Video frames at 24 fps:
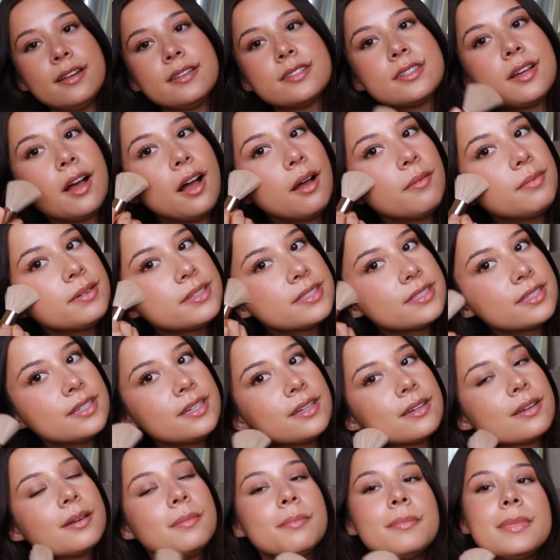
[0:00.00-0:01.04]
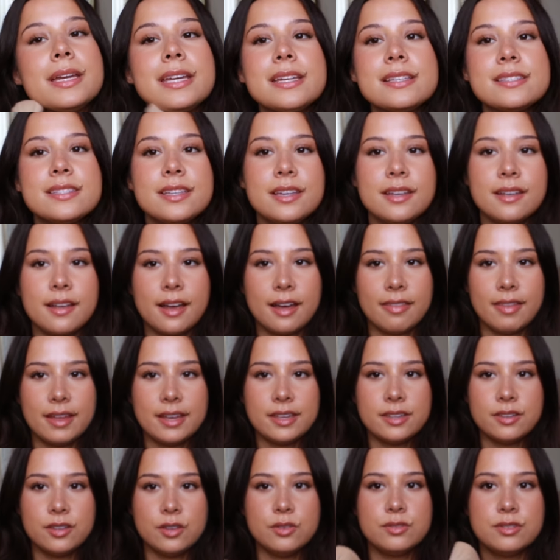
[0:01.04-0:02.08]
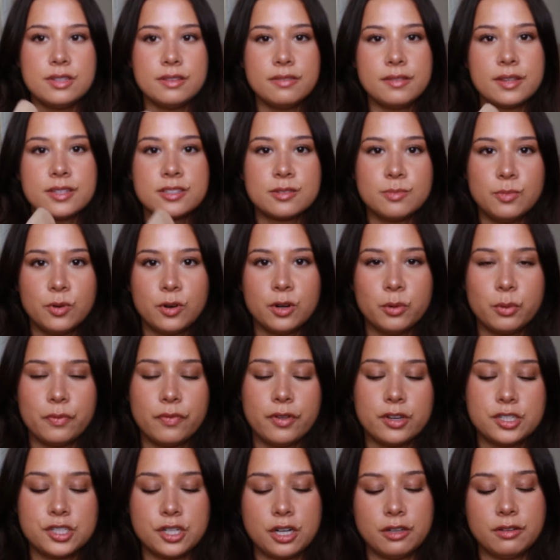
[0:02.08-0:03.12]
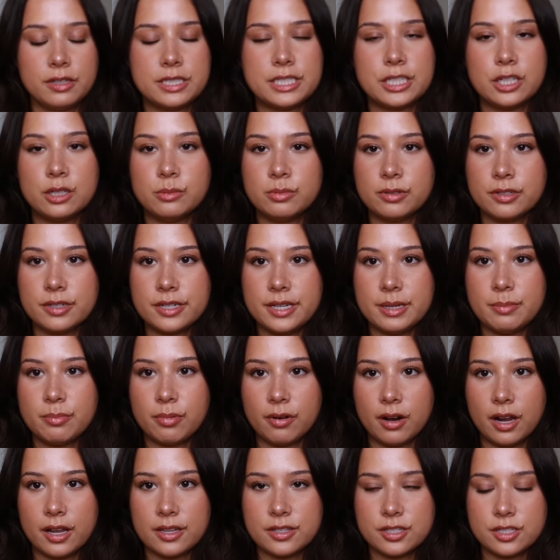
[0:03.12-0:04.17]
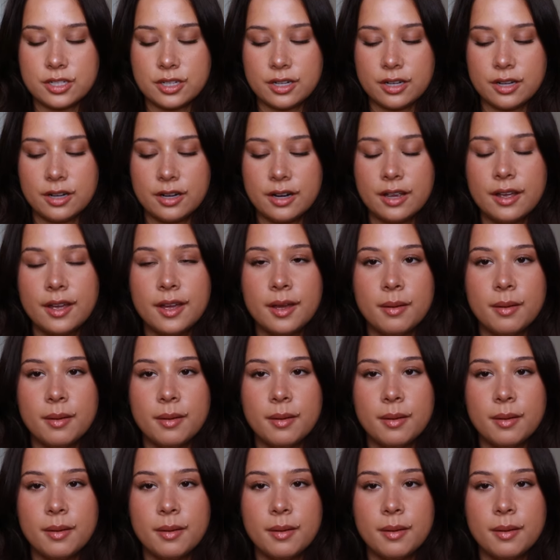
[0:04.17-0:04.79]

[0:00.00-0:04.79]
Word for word: It's obviously amazing. I like using this more with the Charlotte Tilbury bronzer